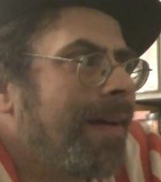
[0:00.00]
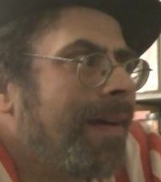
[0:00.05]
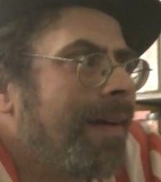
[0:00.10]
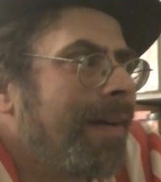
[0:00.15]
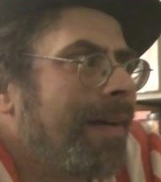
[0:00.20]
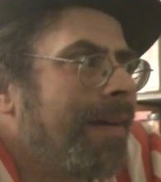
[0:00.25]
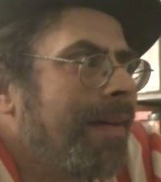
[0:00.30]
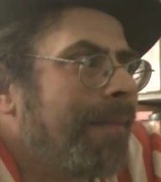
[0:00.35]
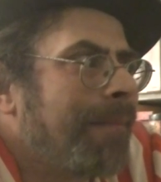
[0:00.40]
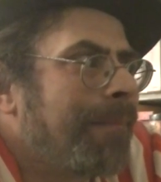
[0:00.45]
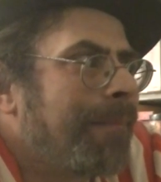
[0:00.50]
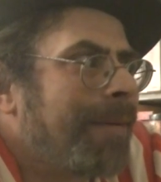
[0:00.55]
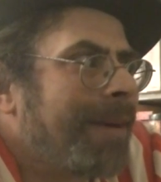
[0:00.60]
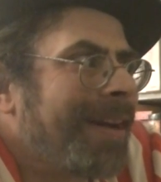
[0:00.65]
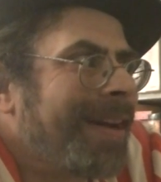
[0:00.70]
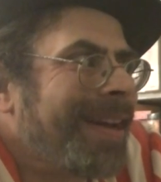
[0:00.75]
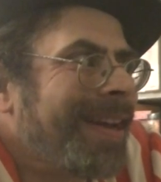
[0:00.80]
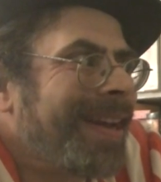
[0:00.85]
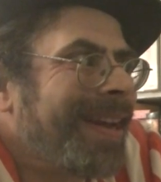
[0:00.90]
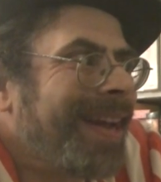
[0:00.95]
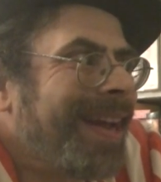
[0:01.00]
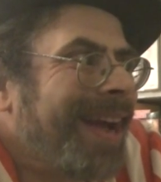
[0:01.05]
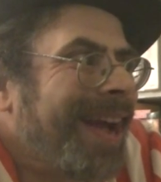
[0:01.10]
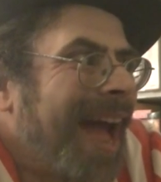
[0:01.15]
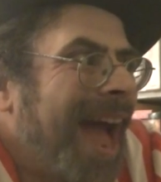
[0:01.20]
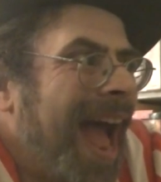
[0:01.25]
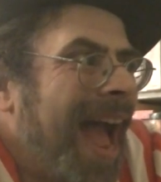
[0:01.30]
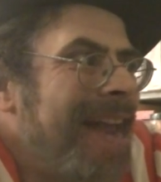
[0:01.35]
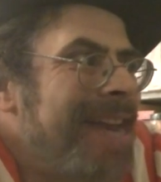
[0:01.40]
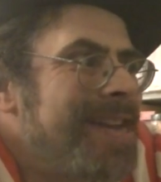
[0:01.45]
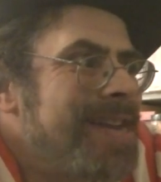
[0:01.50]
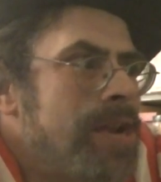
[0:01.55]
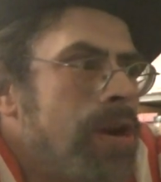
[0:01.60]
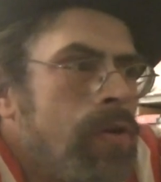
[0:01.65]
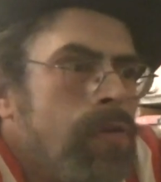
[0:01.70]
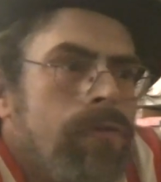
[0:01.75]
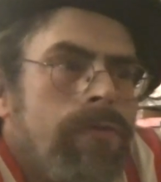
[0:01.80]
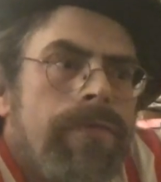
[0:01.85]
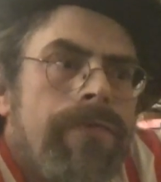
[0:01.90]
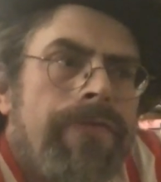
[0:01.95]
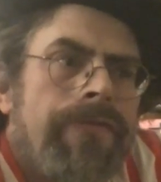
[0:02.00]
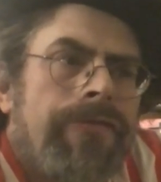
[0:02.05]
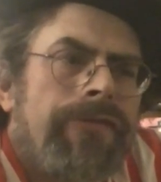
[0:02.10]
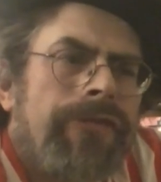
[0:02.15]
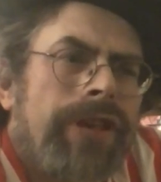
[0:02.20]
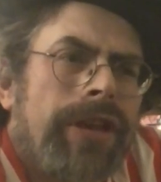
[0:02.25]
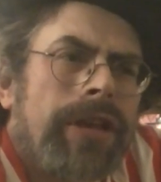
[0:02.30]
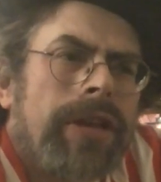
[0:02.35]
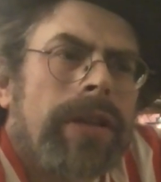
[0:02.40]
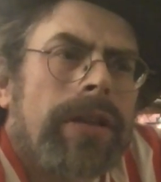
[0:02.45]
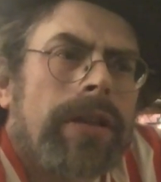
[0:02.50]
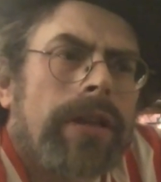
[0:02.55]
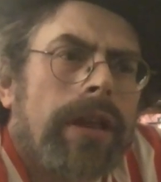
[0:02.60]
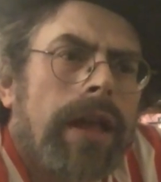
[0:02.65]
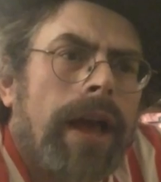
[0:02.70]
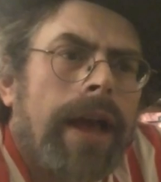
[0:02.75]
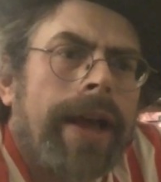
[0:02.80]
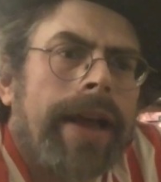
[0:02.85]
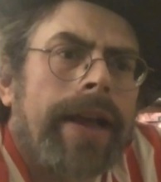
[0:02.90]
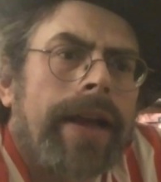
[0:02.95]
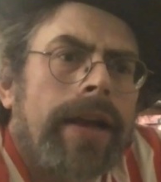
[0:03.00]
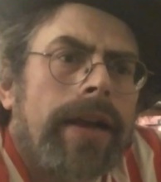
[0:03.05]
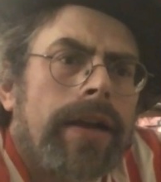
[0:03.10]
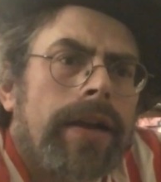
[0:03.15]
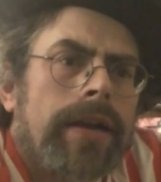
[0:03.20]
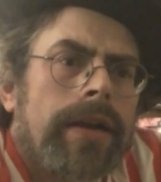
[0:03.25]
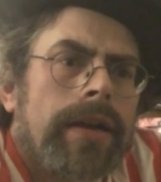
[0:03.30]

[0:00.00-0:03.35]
Uh, but I don't feel like,